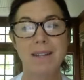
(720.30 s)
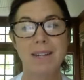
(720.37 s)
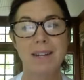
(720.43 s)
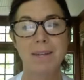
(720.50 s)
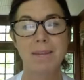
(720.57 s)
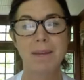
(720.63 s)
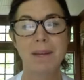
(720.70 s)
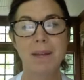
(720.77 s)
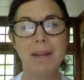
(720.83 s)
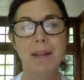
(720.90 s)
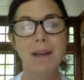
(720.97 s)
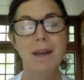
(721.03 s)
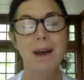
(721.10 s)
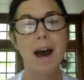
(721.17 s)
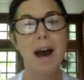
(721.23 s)
team.
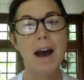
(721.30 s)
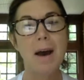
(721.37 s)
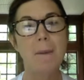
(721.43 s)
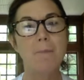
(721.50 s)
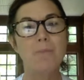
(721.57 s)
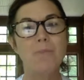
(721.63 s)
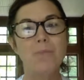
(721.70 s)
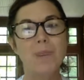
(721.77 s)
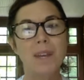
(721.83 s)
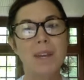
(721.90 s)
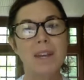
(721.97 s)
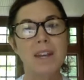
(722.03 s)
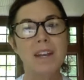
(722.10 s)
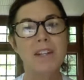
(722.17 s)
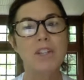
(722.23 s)

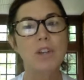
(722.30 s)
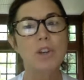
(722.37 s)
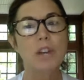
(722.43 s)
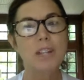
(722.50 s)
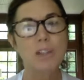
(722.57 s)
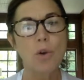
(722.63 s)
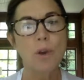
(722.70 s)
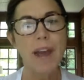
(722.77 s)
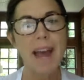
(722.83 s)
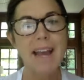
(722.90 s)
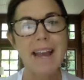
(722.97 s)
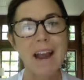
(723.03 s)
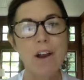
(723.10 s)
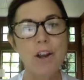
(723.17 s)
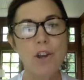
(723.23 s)
So it's
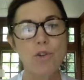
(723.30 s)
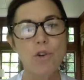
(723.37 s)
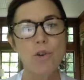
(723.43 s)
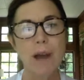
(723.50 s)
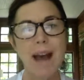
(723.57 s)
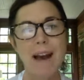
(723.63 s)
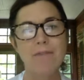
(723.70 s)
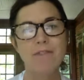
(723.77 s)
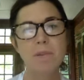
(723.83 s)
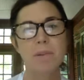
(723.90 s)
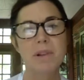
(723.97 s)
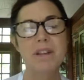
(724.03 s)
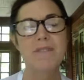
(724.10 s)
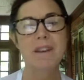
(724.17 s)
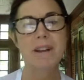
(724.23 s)
okay, Carrie. You don't have to
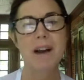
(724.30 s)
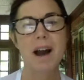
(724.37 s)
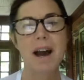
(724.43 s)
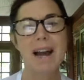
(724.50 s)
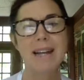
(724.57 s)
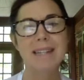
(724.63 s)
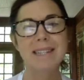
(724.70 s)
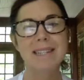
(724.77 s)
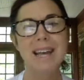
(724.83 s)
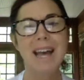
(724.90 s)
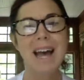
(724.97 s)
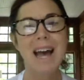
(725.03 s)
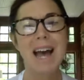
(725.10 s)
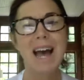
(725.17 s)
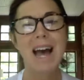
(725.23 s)
believe in guides.
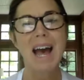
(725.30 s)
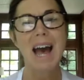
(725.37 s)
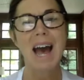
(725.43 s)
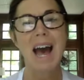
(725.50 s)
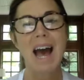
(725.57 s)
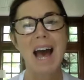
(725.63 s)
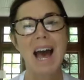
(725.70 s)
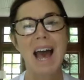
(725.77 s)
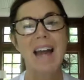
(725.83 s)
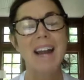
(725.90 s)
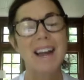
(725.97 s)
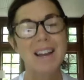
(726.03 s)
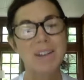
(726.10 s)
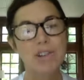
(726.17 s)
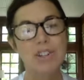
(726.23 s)

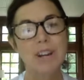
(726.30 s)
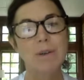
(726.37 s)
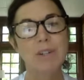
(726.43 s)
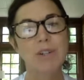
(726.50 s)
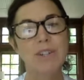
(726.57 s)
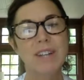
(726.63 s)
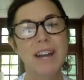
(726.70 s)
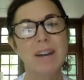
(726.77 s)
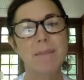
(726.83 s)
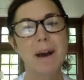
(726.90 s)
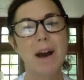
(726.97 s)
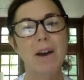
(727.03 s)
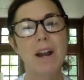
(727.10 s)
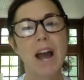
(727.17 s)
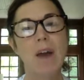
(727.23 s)
And I understand what you're saying
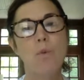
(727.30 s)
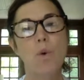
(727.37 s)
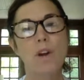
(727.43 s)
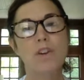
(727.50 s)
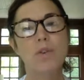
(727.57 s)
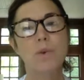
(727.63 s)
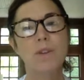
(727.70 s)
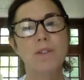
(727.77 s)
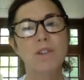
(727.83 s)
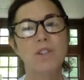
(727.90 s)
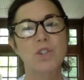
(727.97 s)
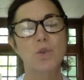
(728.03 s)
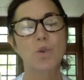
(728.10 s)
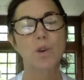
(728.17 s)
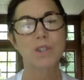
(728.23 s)
about, I wonder what the
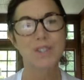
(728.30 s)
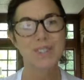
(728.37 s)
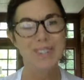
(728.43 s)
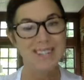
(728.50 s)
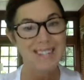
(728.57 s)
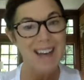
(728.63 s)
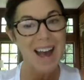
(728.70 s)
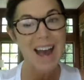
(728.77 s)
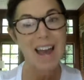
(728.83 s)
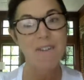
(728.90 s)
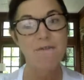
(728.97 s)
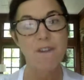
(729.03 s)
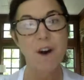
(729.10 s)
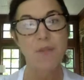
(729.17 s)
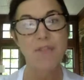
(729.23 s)
source is. I
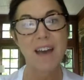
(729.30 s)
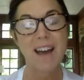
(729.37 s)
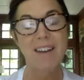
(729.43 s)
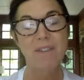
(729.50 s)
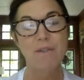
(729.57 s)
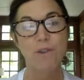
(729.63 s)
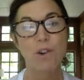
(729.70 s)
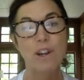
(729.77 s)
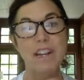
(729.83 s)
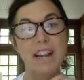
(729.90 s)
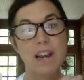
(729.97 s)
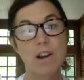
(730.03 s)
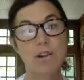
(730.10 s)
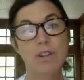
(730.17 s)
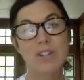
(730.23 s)
have felt that for
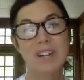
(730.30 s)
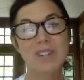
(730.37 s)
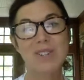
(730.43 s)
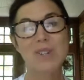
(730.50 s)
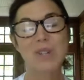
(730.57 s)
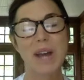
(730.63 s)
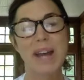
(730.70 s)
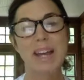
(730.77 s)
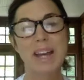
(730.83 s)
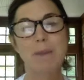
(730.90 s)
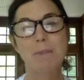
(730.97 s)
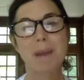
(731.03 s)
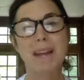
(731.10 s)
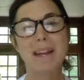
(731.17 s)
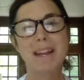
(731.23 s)
years as a
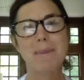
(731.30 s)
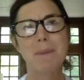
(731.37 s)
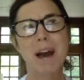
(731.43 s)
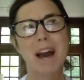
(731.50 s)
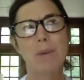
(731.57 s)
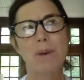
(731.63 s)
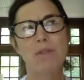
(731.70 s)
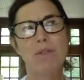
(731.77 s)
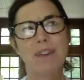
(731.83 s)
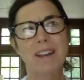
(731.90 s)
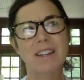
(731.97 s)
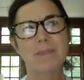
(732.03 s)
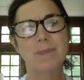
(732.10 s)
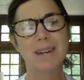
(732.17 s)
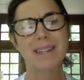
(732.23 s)
psychic medium. I would
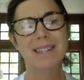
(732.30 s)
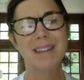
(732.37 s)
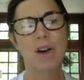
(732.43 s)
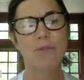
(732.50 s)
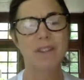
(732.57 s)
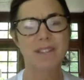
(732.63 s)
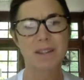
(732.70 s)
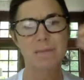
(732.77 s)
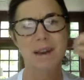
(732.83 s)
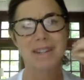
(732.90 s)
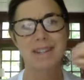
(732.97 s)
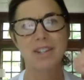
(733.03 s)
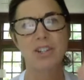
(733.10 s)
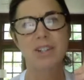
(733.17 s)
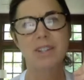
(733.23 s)
think to myself as the
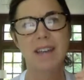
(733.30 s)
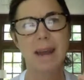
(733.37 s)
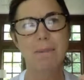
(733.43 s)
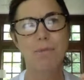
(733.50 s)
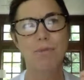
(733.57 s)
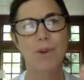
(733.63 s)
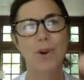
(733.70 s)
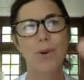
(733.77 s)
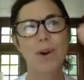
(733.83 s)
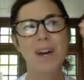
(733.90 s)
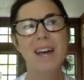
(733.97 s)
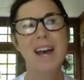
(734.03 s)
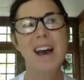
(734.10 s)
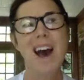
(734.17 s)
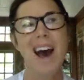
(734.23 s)
messages came
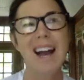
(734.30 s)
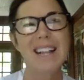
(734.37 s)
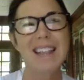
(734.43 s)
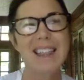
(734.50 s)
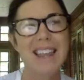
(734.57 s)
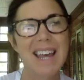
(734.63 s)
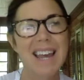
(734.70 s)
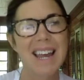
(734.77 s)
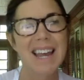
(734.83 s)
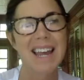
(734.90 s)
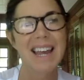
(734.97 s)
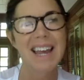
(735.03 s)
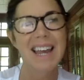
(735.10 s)
through, I'd think,